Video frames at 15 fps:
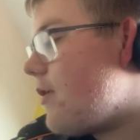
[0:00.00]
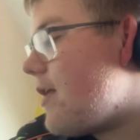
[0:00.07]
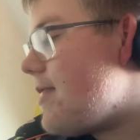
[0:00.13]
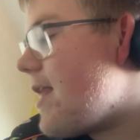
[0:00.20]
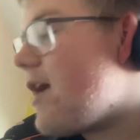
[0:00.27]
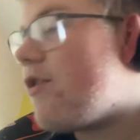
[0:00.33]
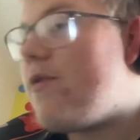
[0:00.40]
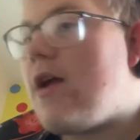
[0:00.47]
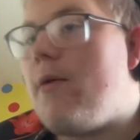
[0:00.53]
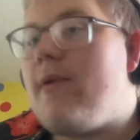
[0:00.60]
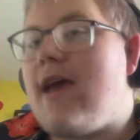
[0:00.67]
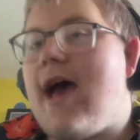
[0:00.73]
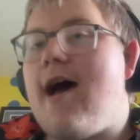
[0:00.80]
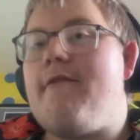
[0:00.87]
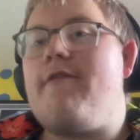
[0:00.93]
Next up, we
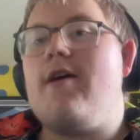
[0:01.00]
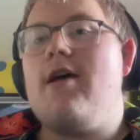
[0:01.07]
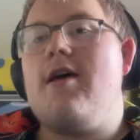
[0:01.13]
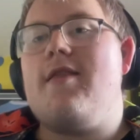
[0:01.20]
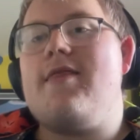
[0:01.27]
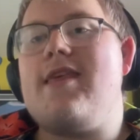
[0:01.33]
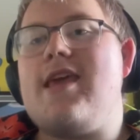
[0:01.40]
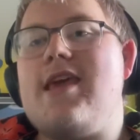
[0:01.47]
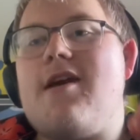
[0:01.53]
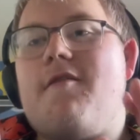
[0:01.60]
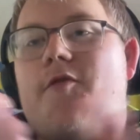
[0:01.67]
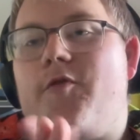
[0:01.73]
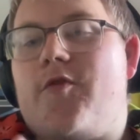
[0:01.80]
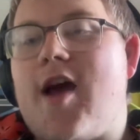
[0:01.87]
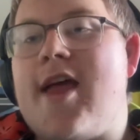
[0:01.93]
have the
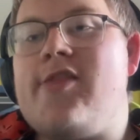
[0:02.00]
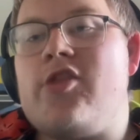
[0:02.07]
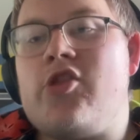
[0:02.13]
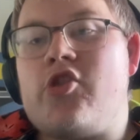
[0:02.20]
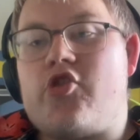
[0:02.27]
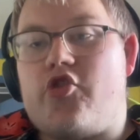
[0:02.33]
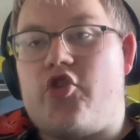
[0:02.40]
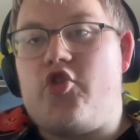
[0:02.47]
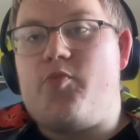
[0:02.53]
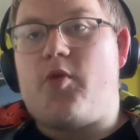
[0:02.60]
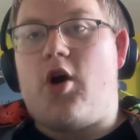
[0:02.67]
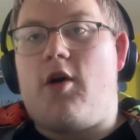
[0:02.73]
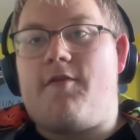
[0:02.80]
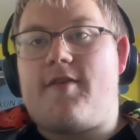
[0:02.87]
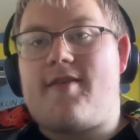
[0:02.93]
friend group
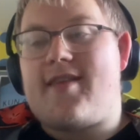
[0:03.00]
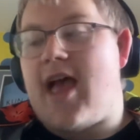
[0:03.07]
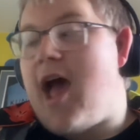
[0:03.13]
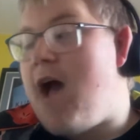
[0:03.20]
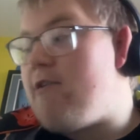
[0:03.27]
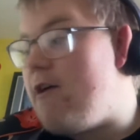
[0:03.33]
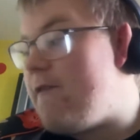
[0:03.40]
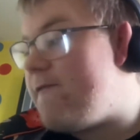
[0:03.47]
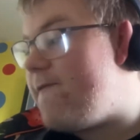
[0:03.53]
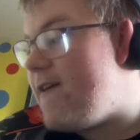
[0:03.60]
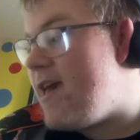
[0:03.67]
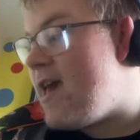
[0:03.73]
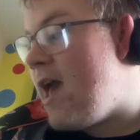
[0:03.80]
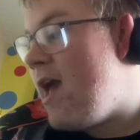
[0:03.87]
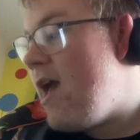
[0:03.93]
of Sarah
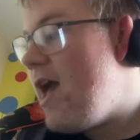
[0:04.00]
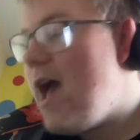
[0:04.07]
Fear,